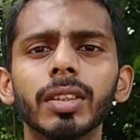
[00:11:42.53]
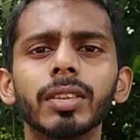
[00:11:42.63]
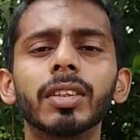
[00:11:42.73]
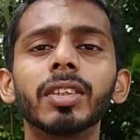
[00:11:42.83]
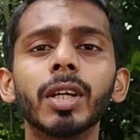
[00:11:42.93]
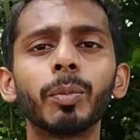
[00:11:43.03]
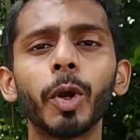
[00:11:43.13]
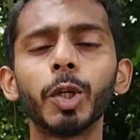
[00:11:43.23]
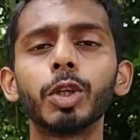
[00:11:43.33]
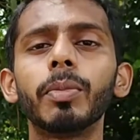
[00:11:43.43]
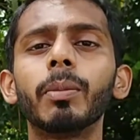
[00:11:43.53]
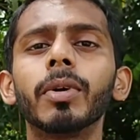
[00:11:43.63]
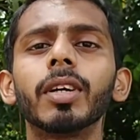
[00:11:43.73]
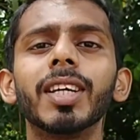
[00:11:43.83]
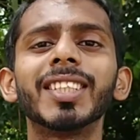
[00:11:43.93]
The third point to
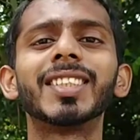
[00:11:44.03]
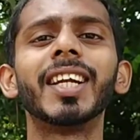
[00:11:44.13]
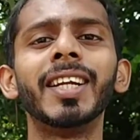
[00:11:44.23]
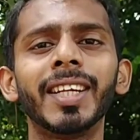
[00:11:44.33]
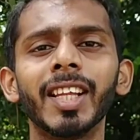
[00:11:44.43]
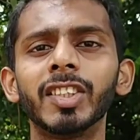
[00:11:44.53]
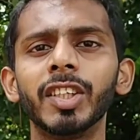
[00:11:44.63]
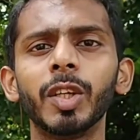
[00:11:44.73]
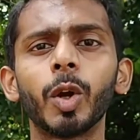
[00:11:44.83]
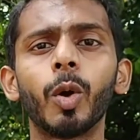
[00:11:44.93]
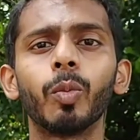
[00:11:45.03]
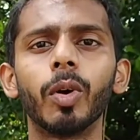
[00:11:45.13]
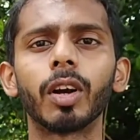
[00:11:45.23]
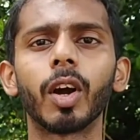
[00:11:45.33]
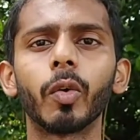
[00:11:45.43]
remember is the intensity of
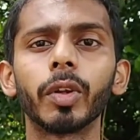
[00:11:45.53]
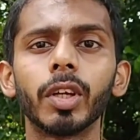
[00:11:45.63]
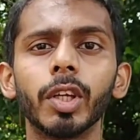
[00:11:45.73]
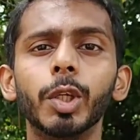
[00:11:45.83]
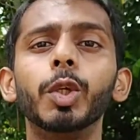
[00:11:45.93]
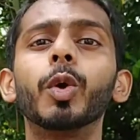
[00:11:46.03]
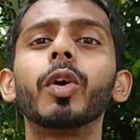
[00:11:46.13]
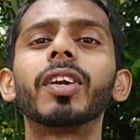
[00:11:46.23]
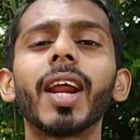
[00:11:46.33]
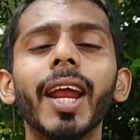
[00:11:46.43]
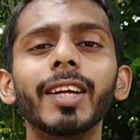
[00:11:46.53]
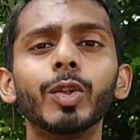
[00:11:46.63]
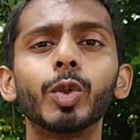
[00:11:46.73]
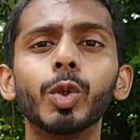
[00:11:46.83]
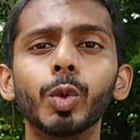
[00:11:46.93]
workout. You are trying
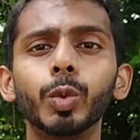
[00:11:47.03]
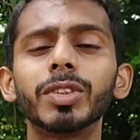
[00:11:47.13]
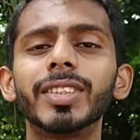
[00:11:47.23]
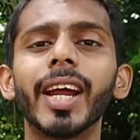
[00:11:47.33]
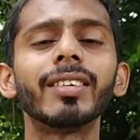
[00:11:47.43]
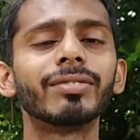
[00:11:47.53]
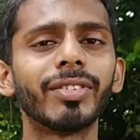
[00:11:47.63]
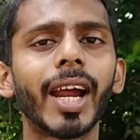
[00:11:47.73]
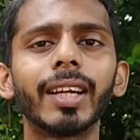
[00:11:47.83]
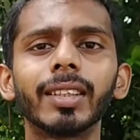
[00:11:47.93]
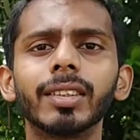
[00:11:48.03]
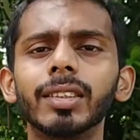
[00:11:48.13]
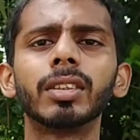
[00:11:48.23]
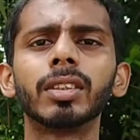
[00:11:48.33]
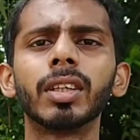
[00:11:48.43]
to lose that fat.
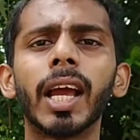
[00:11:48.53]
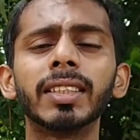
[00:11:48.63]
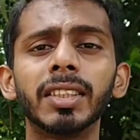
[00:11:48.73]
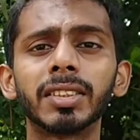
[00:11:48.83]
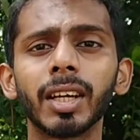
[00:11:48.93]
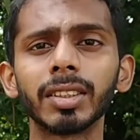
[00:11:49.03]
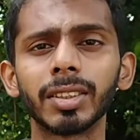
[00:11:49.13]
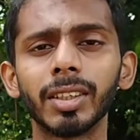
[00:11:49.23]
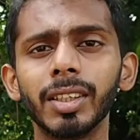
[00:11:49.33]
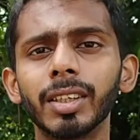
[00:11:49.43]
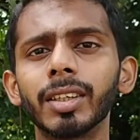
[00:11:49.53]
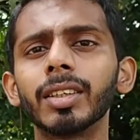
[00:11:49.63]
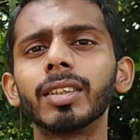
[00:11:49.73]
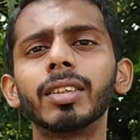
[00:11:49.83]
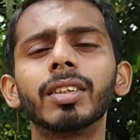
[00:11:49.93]
As discussed earlier,
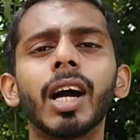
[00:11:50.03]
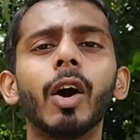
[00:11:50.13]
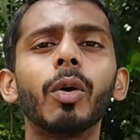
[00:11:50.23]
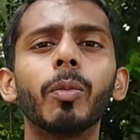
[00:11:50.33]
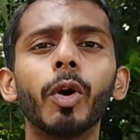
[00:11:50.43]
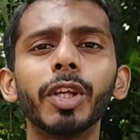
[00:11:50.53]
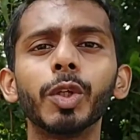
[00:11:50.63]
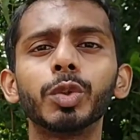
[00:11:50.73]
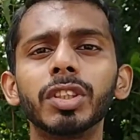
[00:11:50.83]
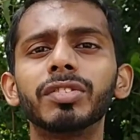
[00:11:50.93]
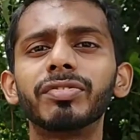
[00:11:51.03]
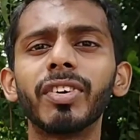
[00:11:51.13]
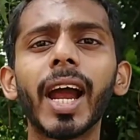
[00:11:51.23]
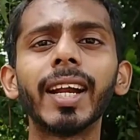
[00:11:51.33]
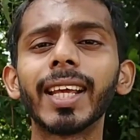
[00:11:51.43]
our body uses
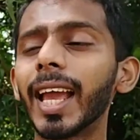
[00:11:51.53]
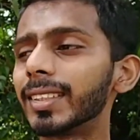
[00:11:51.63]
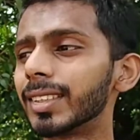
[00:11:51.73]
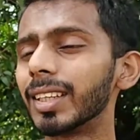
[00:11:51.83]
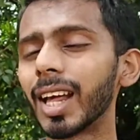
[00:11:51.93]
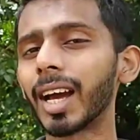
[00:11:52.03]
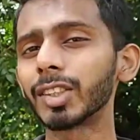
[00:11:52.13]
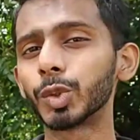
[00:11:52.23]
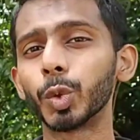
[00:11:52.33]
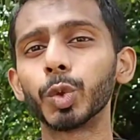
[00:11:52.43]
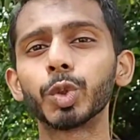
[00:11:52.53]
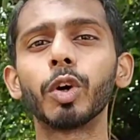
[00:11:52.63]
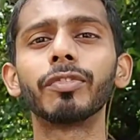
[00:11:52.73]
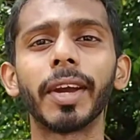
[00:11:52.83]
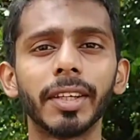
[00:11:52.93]
fat as the last source
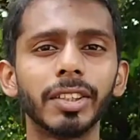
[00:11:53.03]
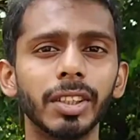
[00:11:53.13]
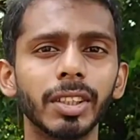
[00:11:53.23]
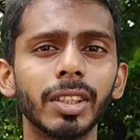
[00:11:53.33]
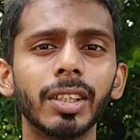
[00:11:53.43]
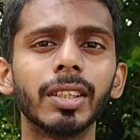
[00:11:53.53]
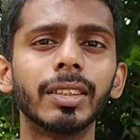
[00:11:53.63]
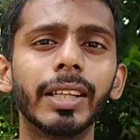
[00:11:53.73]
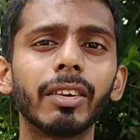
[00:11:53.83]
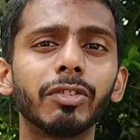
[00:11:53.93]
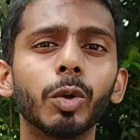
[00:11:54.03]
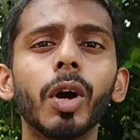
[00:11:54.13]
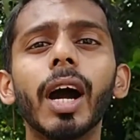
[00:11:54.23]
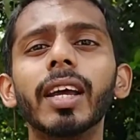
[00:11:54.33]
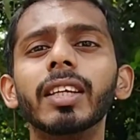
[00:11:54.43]
of energy. Therefore,
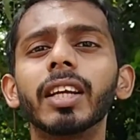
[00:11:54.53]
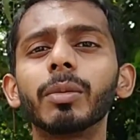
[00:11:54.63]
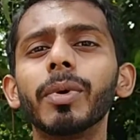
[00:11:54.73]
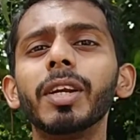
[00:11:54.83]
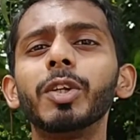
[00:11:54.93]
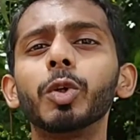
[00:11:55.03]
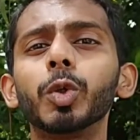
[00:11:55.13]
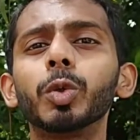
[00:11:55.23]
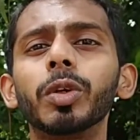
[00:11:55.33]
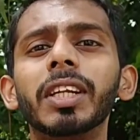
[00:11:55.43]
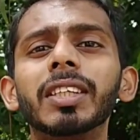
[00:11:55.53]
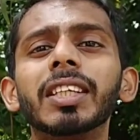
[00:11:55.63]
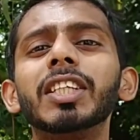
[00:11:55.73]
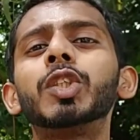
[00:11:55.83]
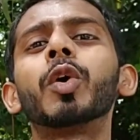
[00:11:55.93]
I recommend you to
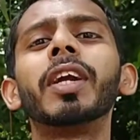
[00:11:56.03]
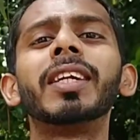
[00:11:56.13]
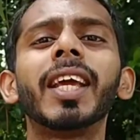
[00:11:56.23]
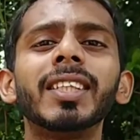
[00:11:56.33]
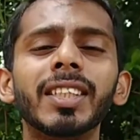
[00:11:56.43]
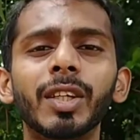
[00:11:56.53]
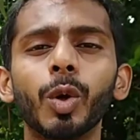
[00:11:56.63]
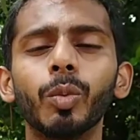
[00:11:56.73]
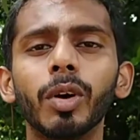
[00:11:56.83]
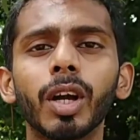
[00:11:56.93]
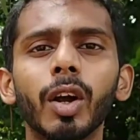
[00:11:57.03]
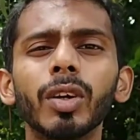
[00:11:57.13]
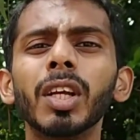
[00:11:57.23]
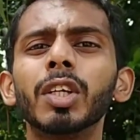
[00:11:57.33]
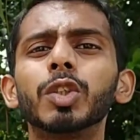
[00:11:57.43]
increase your intensity of workout
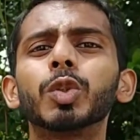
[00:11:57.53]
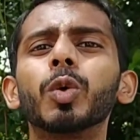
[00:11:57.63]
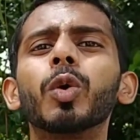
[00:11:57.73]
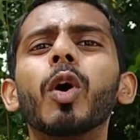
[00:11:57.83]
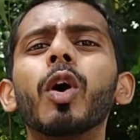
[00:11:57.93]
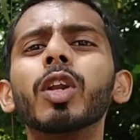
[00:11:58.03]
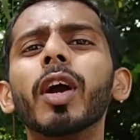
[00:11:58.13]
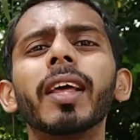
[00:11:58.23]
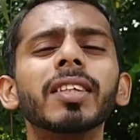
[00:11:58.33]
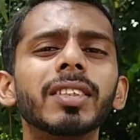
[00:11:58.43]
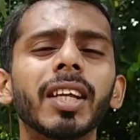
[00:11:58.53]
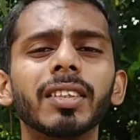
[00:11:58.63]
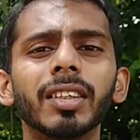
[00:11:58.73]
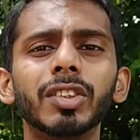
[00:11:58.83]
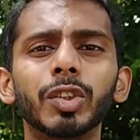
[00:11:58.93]
so all your energy get
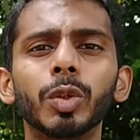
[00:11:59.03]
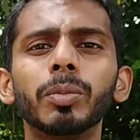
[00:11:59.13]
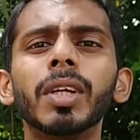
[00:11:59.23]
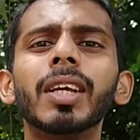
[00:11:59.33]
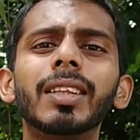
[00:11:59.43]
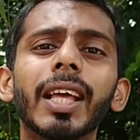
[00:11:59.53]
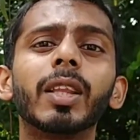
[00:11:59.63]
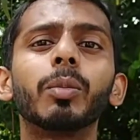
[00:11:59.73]
consumed, then the